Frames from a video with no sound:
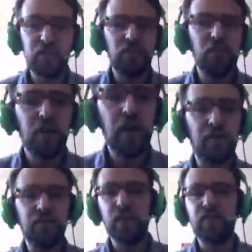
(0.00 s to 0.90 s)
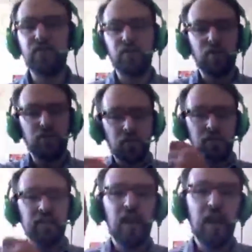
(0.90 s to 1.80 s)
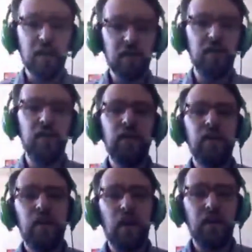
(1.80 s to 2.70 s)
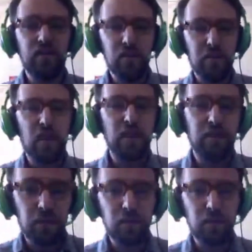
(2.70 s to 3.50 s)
So you could have a gesture to attack, to mine for